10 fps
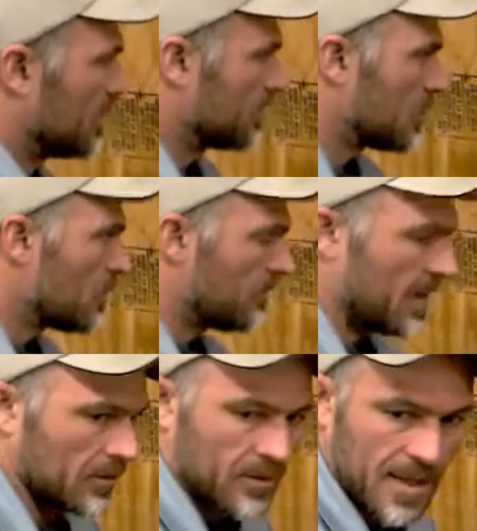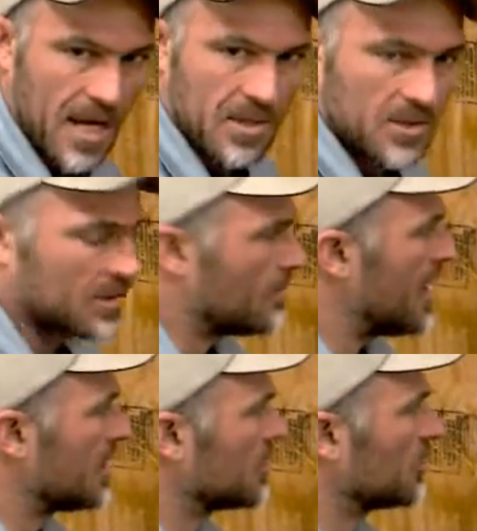two feeler gauges to
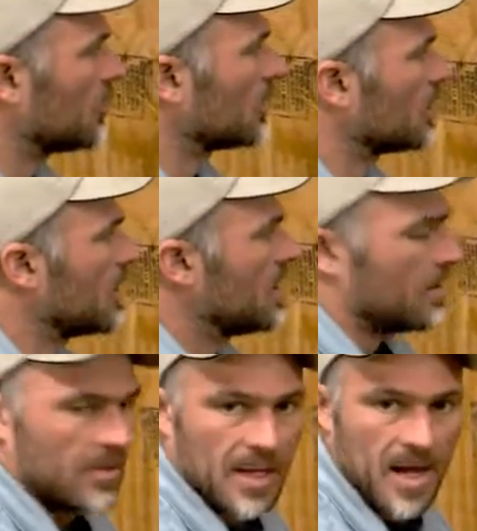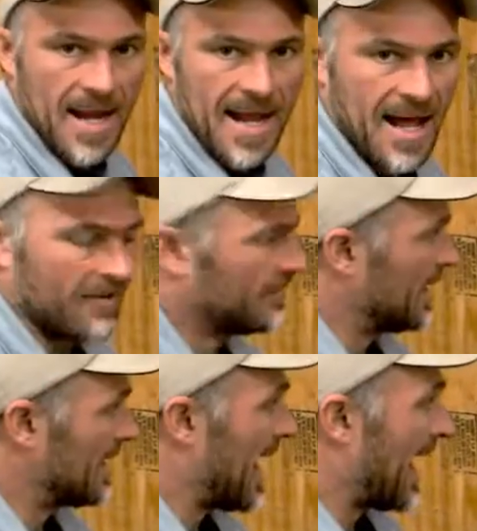make sure that I have
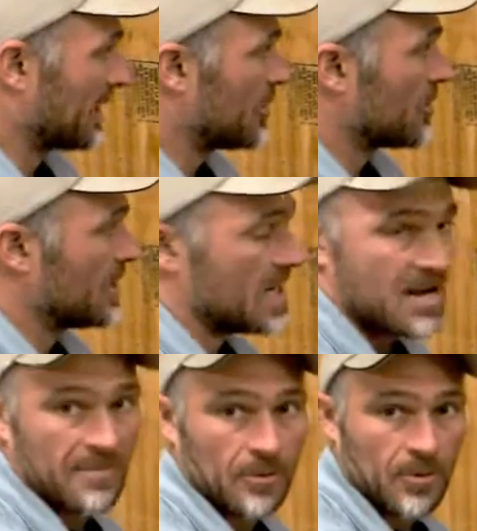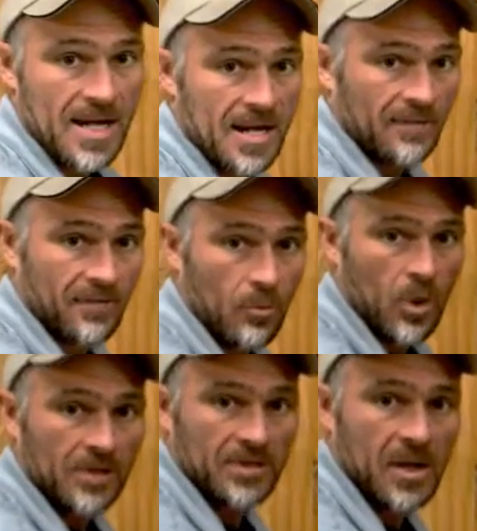an accurate, even reading from
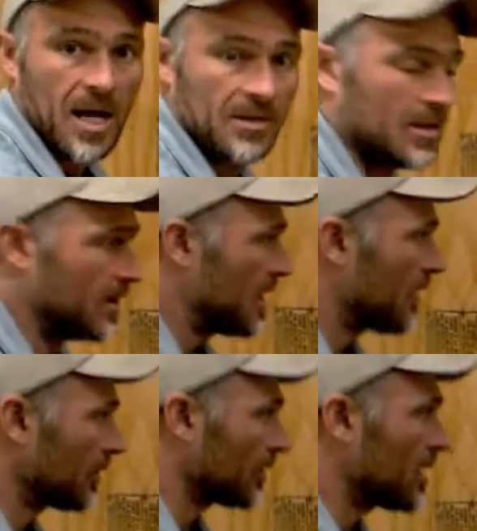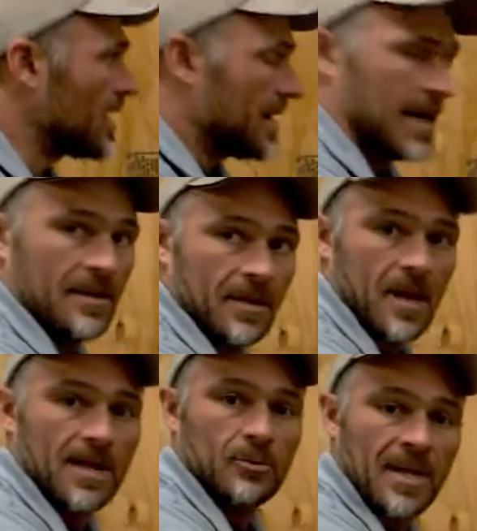one side to the other, and that
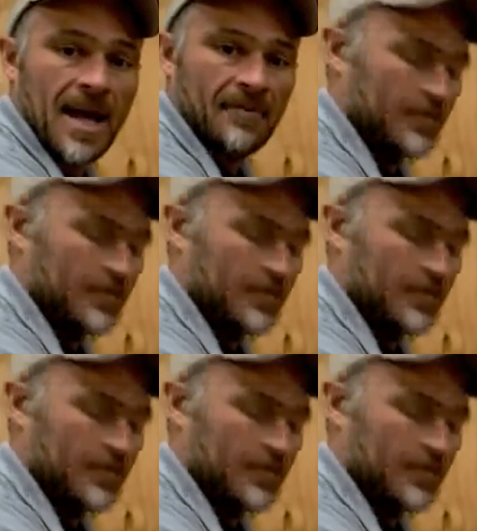I don't have